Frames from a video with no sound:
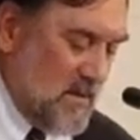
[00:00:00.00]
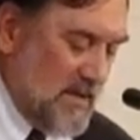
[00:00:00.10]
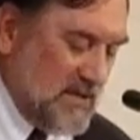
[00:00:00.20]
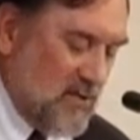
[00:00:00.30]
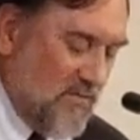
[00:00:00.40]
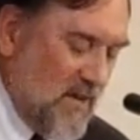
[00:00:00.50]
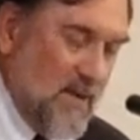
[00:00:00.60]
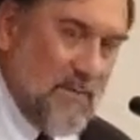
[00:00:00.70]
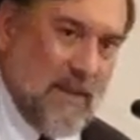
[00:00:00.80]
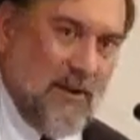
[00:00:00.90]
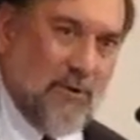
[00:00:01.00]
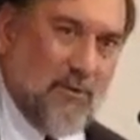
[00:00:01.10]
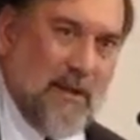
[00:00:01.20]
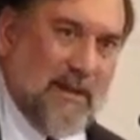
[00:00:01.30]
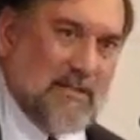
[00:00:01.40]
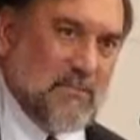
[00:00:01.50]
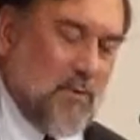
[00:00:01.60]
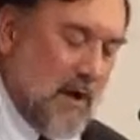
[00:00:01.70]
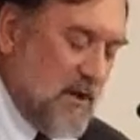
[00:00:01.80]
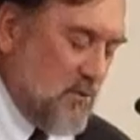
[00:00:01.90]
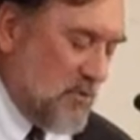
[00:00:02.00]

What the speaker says: Is your family your greatest priority?